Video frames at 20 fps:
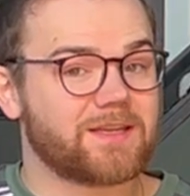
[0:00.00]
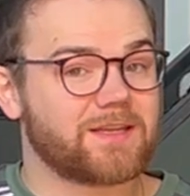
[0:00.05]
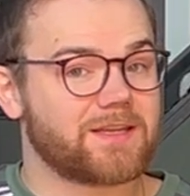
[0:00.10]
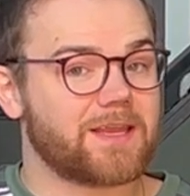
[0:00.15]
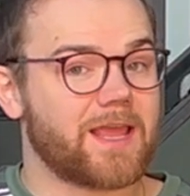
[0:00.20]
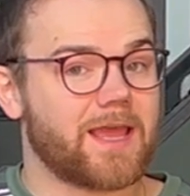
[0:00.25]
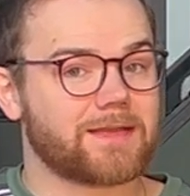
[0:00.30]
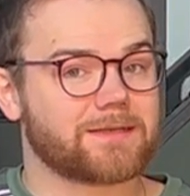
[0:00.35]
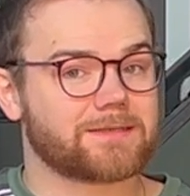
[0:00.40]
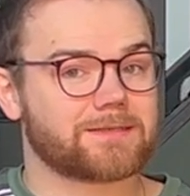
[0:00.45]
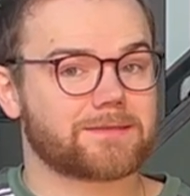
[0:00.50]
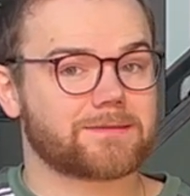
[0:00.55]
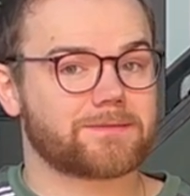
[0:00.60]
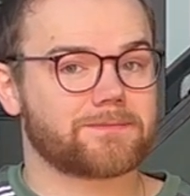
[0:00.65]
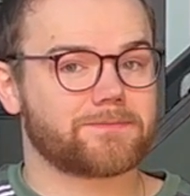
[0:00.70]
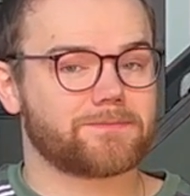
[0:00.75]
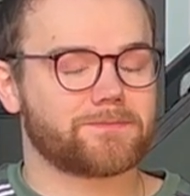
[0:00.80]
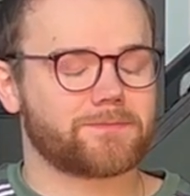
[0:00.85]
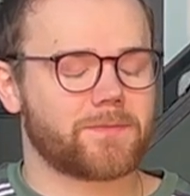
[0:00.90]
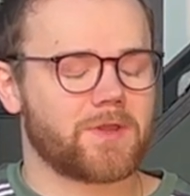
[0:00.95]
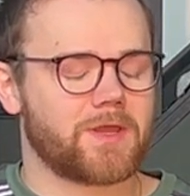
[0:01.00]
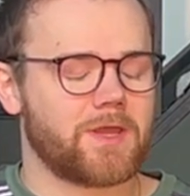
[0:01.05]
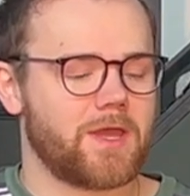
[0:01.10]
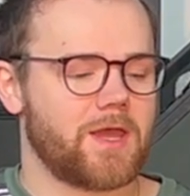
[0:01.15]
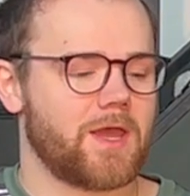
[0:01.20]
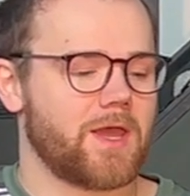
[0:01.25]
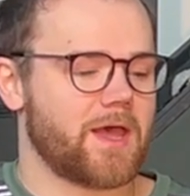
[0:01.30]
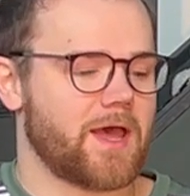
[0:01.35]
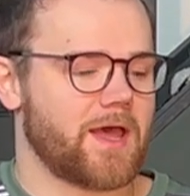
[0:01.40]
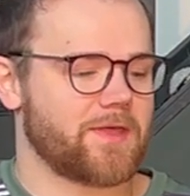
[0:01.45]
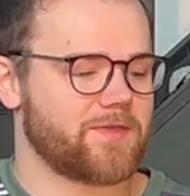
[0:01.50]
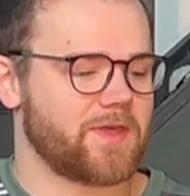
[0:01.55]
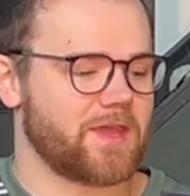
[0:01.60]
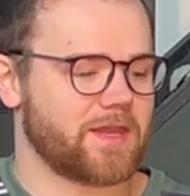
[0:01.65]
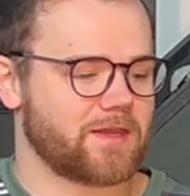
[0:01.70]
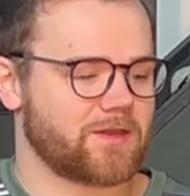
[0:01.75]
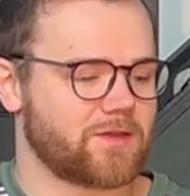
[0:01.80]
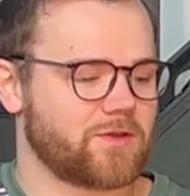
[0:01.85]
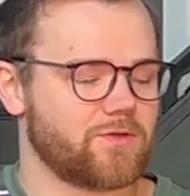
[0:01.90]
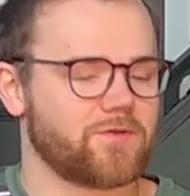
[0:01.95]
yet. I
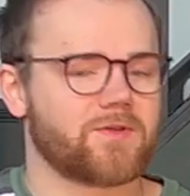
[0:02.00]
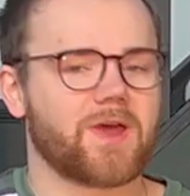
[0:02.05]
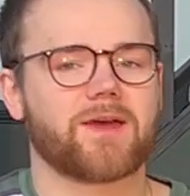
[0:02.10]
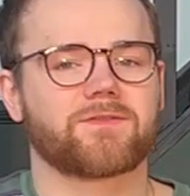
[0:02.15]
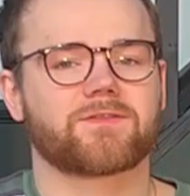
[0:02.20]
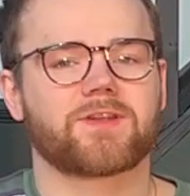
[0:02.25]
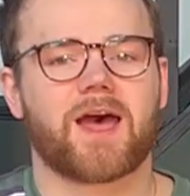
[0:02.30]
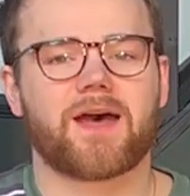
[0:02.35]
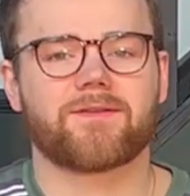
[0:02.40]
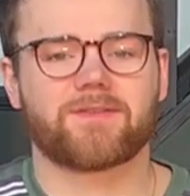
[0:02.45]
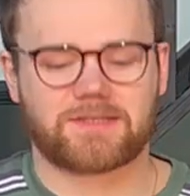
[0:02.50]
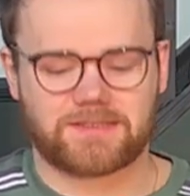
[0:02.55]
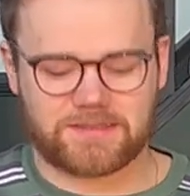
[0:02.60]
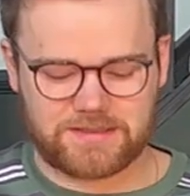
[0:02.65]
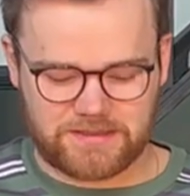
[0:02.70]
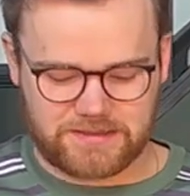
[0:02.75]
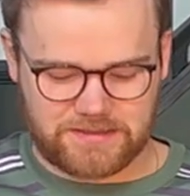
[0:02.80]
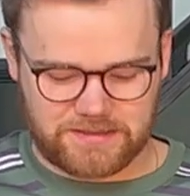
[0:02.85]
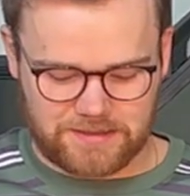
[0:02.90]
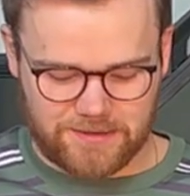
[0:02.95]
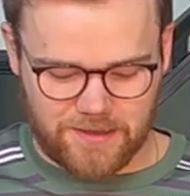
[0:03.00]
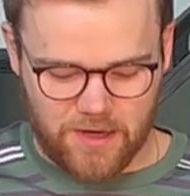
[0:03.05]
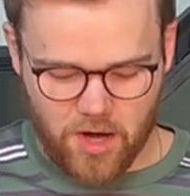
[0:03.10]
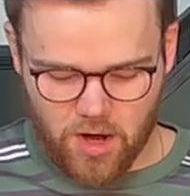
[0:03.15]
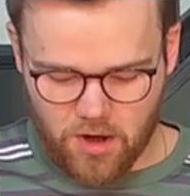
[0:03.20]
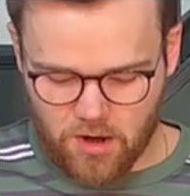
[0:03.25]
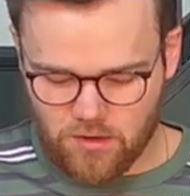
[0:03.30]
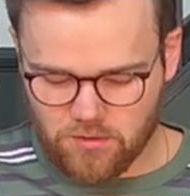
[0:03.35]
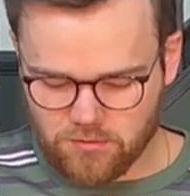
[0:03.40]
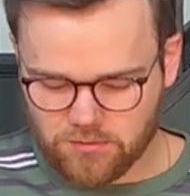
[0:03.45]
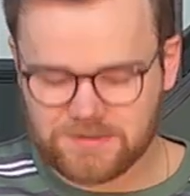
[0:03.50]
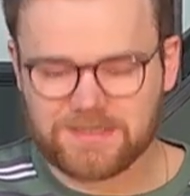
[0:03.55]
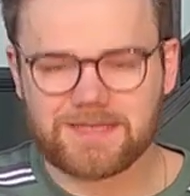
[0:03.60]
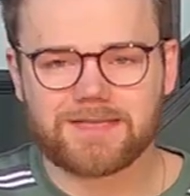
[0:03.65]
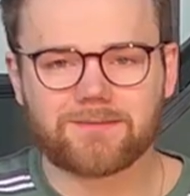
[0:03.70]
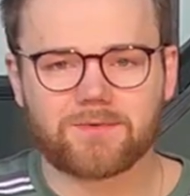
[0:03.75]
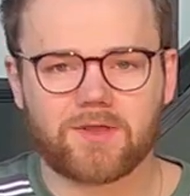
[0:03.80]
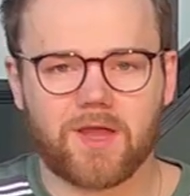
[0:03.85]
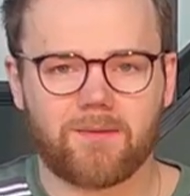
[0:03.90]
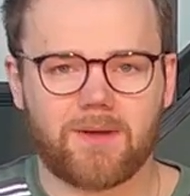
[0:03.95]
think you'd have to have a whole
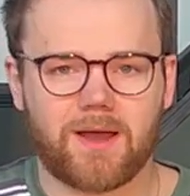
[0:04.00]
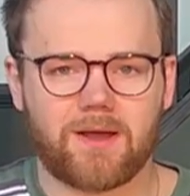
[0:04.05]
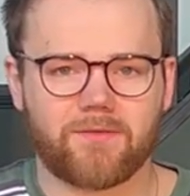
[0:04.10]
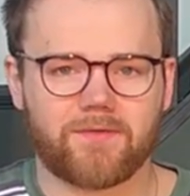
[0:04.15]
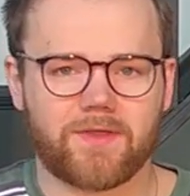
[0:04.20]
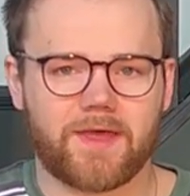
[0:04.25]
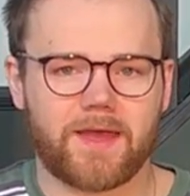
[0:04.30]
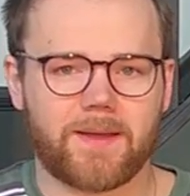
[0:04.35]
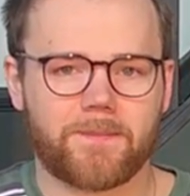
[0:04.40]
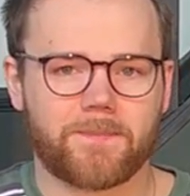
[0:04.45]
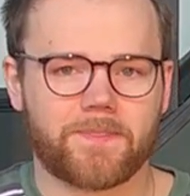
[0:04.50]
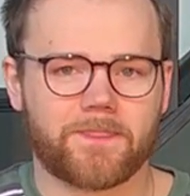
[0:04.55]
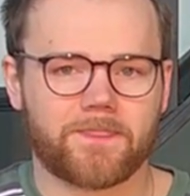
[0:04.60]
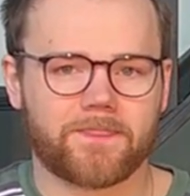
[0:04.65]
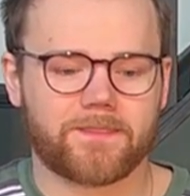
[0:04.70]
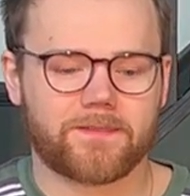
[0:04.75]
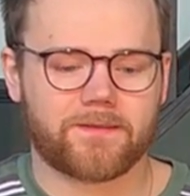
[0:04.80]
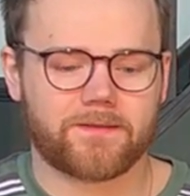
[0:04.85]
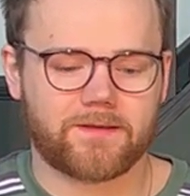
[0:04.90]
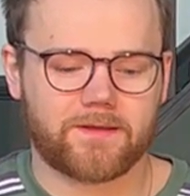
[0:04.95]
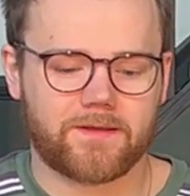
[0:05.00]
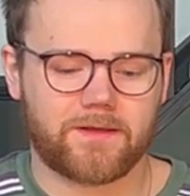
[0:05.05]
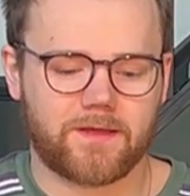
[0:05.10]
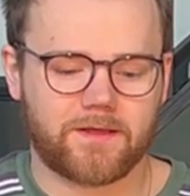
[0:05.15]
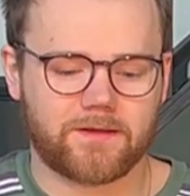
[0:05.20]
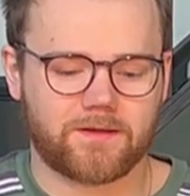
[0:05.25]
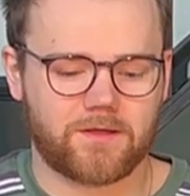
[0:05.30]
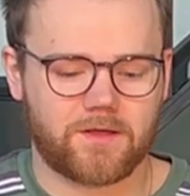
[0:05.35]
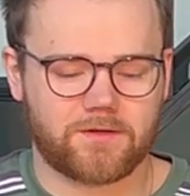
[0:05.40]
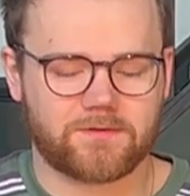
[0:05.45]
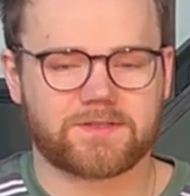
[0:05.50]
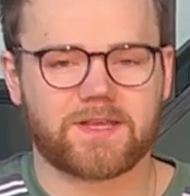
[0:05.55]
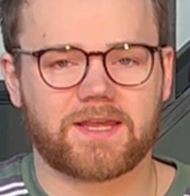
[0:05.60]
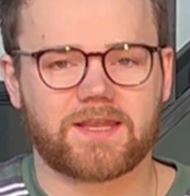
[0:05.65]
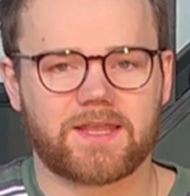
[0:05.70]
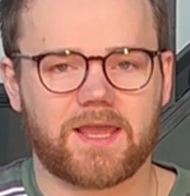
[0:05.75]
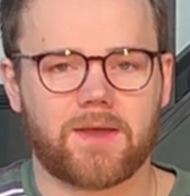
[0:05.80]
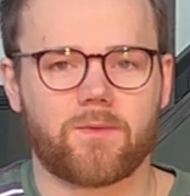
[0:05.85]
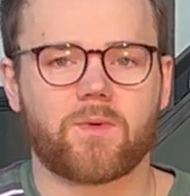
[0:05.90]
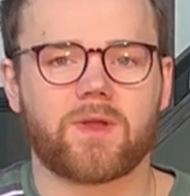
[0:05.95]
team go out there and go say,
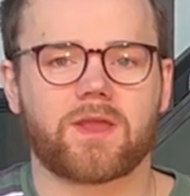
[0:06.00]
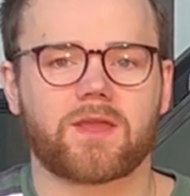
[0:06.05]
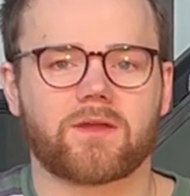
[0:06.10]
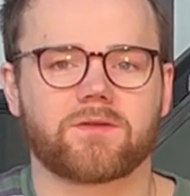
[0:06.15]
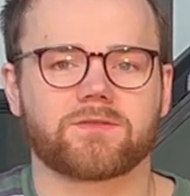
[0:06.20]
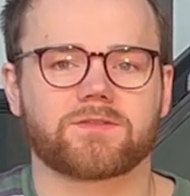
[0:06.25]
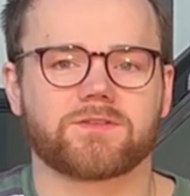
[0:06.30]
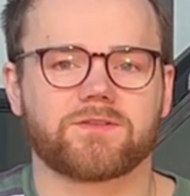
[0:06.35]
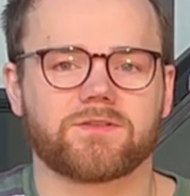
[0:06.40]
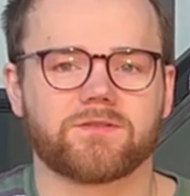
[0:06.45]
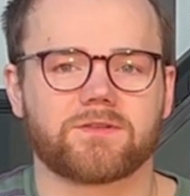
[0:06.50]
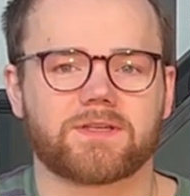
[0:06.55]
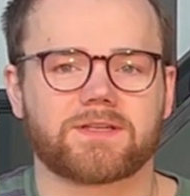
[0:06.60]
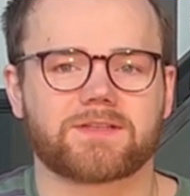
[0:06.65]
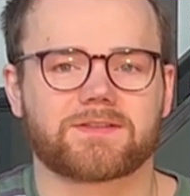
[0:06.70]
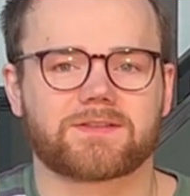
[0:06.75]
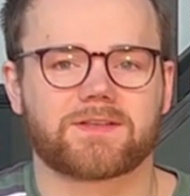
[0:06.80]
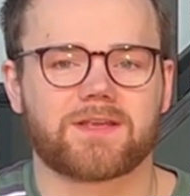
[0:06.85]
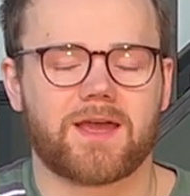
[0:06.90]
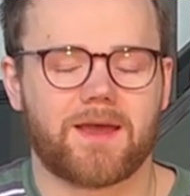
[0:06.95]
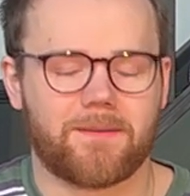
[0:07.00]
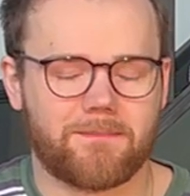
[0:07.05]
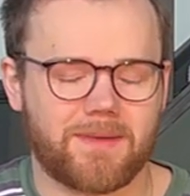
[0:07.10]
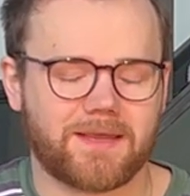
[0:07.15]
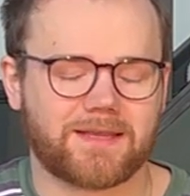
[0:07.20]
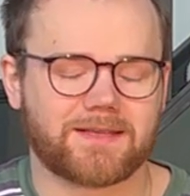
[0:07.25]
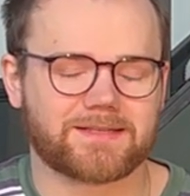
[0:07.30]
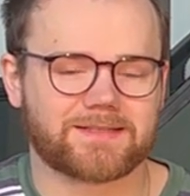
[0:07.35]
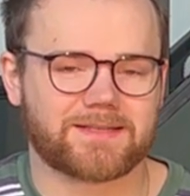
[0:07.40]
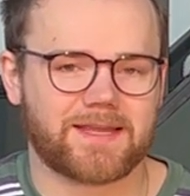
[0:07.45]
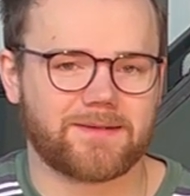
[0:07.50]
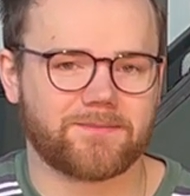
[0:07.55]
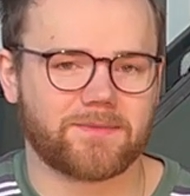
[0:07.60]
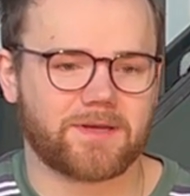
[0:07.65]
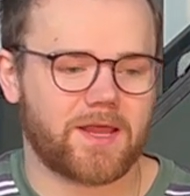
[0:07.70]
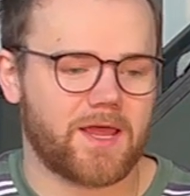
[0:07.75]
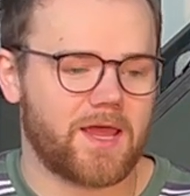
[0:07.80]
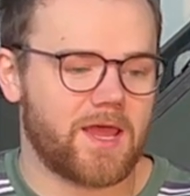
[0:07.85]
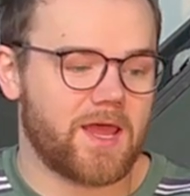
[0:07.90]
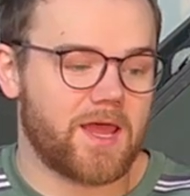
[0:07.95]
yeah, we're going to do this, and make a statement.
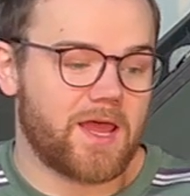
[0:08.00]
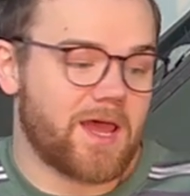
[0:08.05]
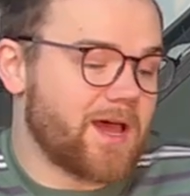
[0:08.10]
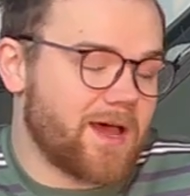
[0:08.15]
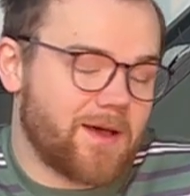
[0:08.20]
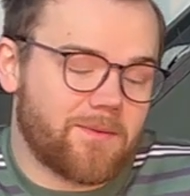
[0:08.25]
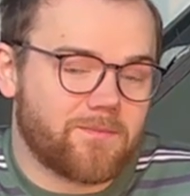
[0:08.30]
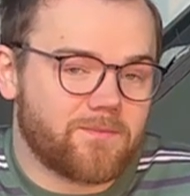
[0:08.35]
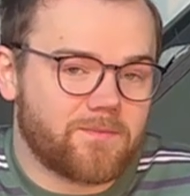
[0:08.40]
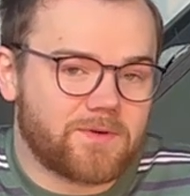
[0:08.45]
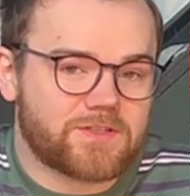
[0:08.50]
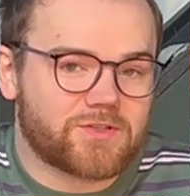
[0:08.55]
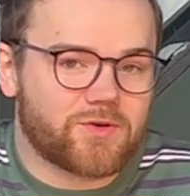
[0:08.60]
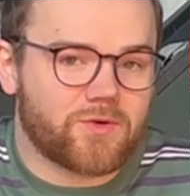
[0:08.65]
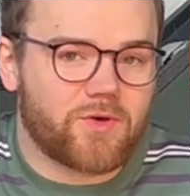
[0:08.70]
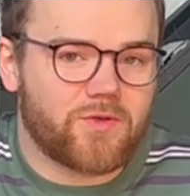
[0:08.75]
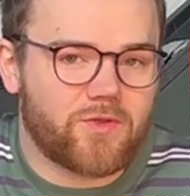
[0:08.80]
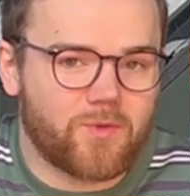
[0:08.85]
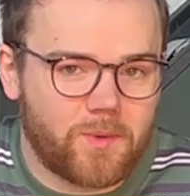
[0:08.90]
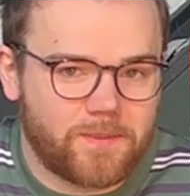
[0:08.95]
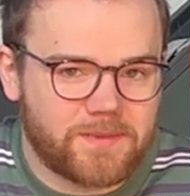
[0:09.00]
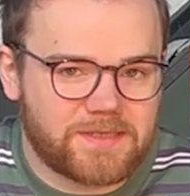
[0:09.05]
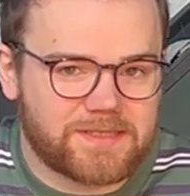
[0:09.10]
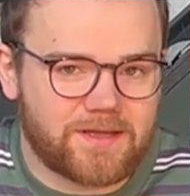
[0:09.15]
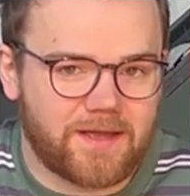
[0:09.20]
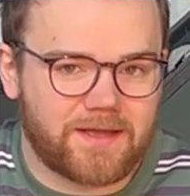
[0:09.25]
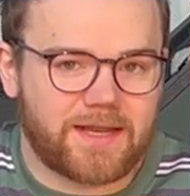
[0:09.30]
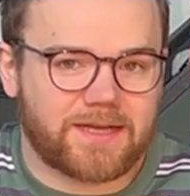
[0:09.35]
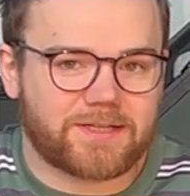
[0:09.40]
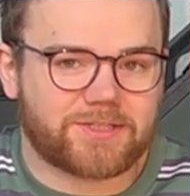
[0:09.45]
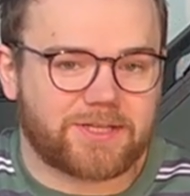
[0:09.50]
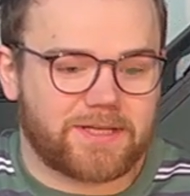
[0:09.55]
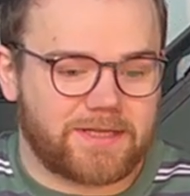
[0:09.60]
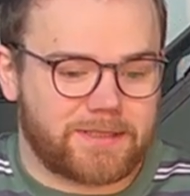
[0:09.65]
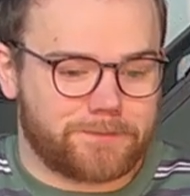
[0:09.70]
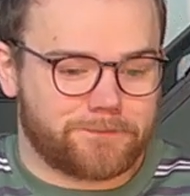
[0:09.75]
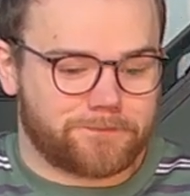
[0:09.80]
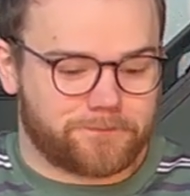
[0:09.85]
And we saw it on the women's side, actually.